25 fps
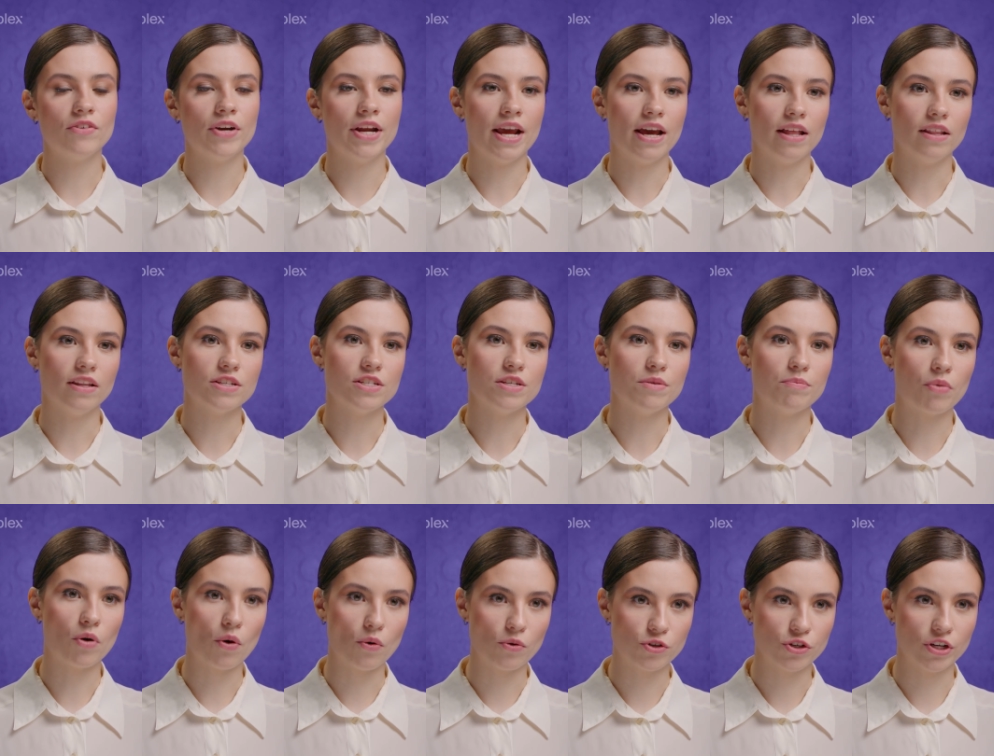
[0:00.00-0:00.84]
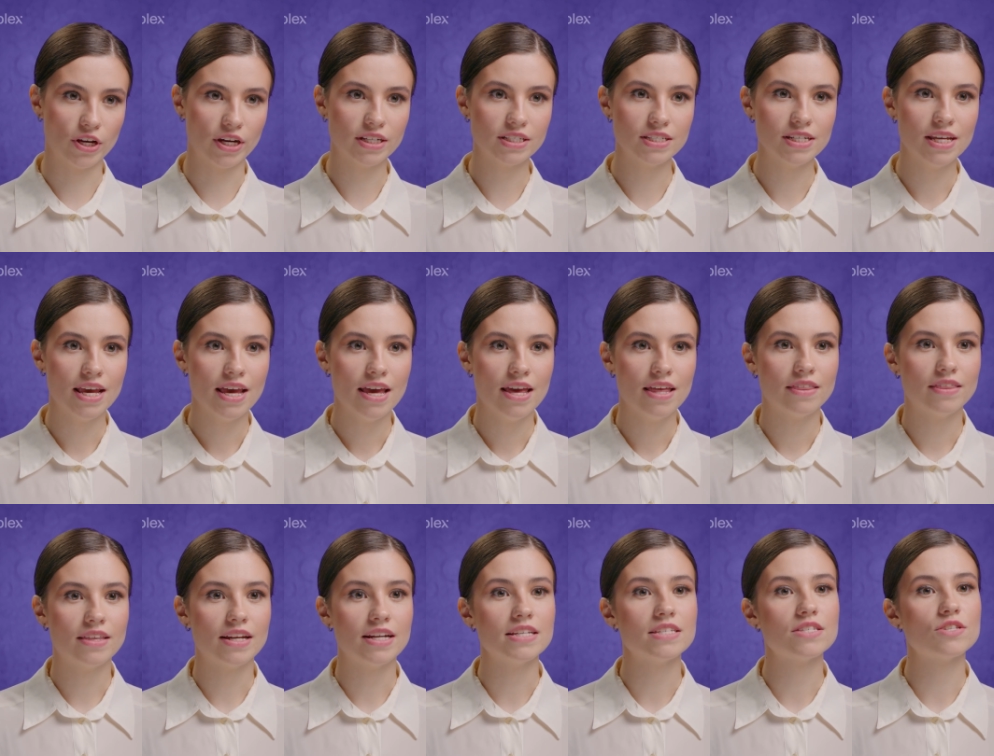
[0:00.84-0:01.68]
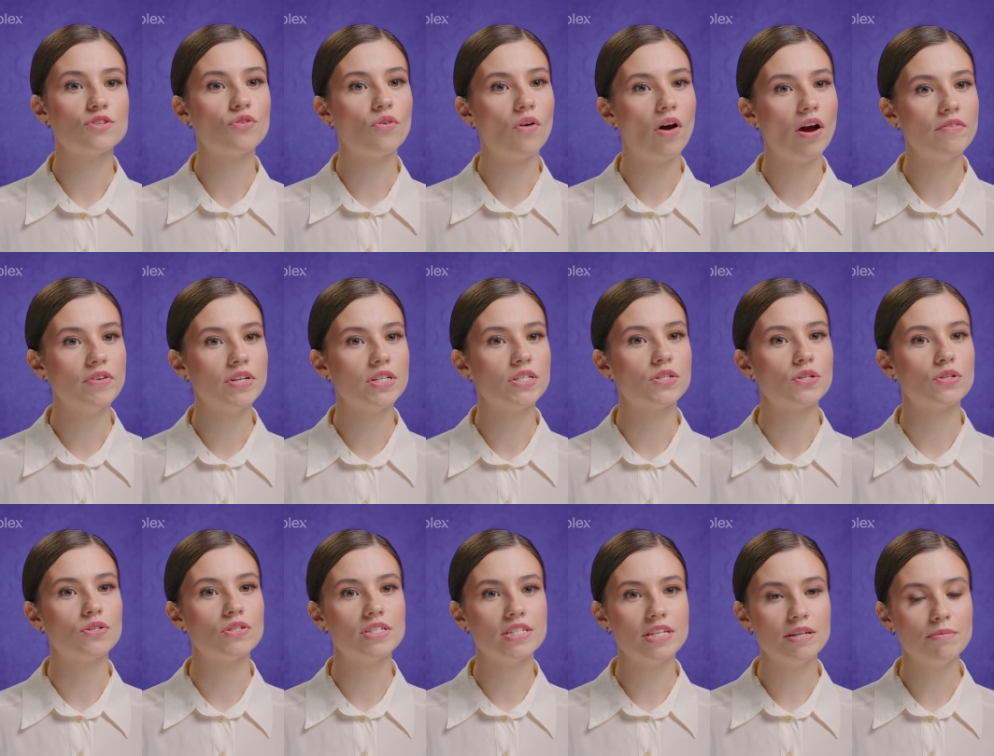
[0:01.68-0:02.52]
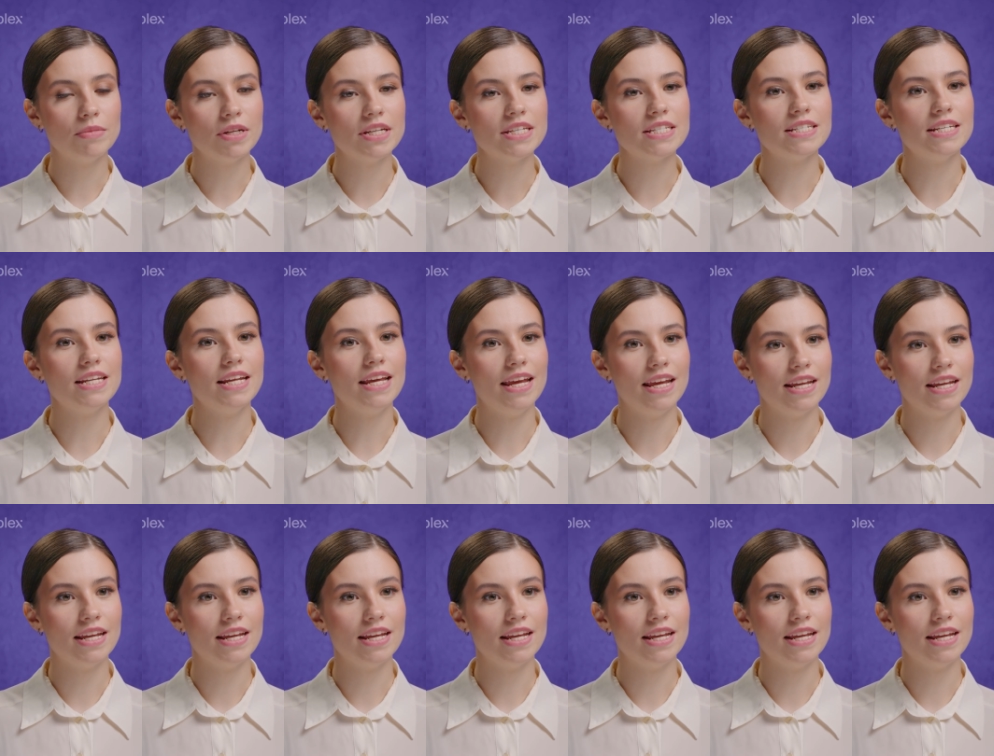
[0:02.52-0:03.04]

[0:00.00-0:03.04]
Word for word: reality project that is striving to seamlessly